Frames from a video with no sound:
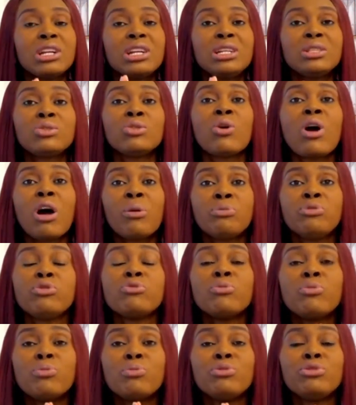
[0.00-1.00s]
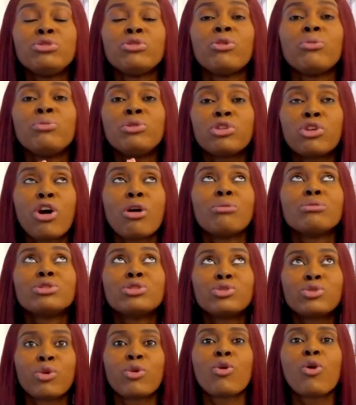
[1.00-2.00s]
This will help you, you know, become
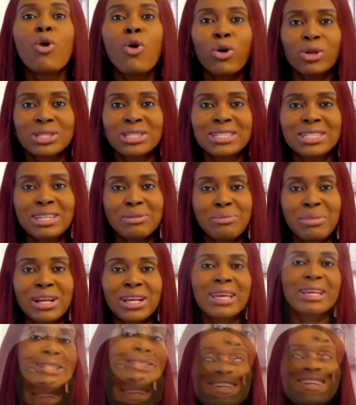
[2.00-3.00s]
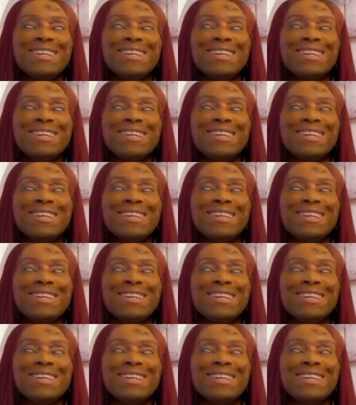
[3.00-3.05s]
so hot in the market.